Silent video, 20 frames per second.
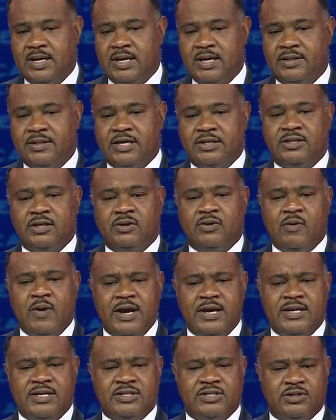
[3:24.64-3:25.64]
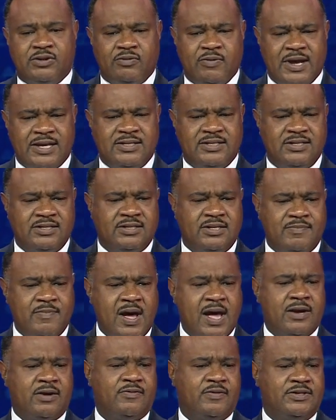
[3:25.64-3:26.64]
that the greatest threat to
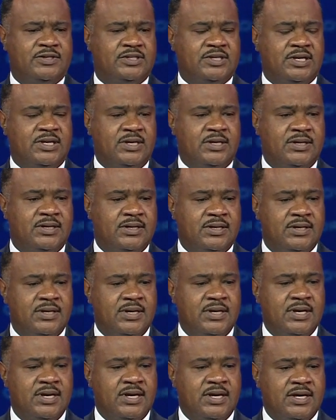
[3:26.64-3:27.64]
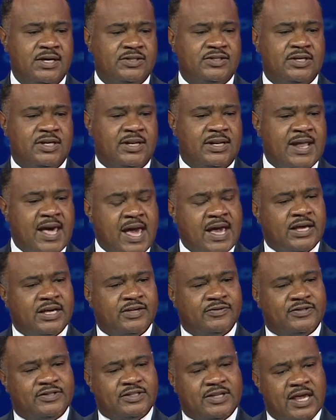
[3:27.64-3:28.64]
democracy is the lack
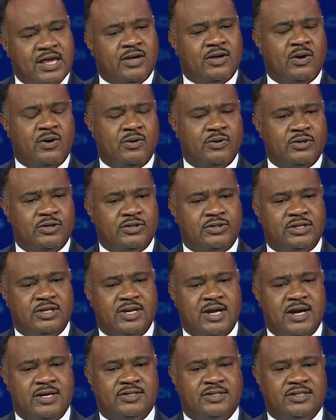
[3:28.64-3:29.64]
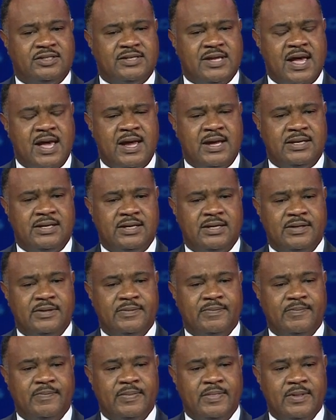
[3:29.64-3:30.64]
of stakeholders in our society.
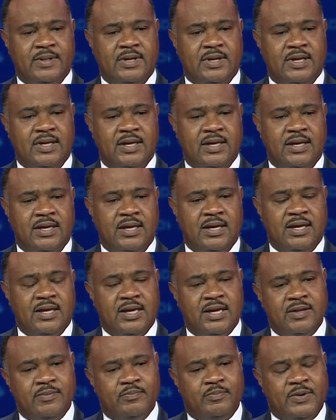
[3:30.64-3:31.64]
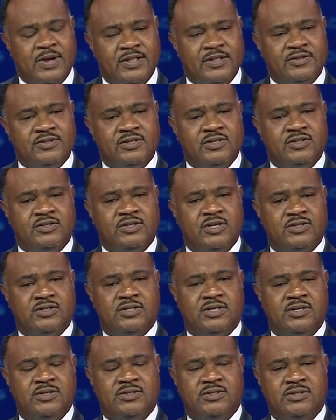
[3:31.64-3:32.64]
And brothers and
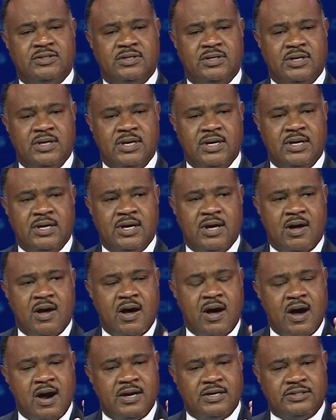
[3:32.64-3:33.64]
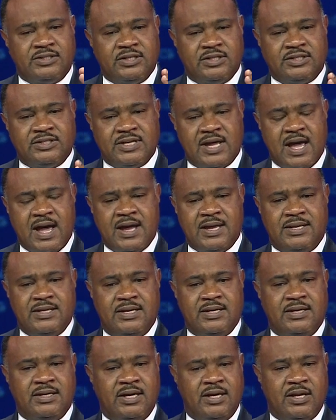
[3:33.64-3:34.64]
sisters, our
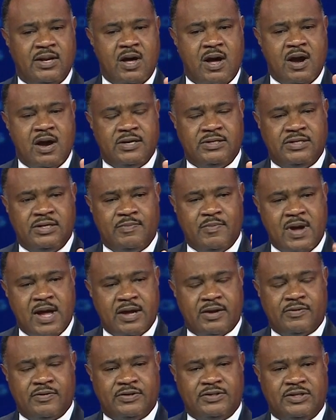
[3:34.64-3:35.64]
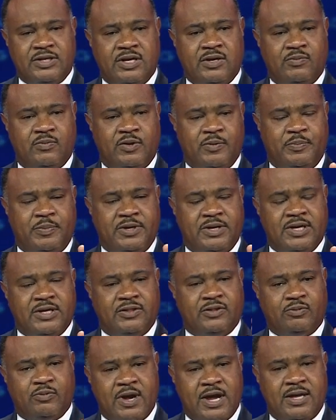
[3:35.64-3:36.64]
society and our democracy will be a
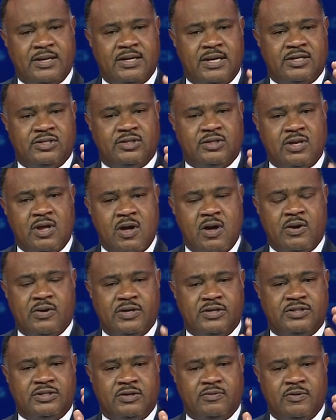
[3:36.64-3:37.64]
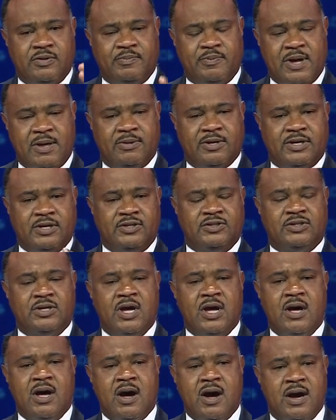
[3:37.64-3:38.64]
threat as long as the Republicans
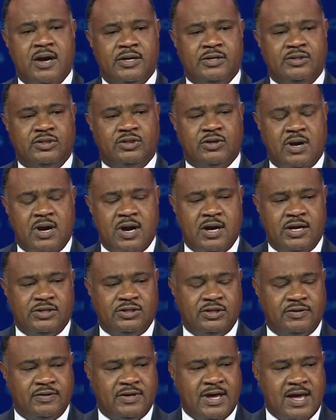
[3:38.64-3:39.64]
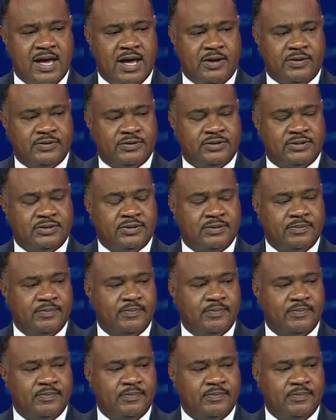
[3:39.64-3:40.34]
are in charge of the House.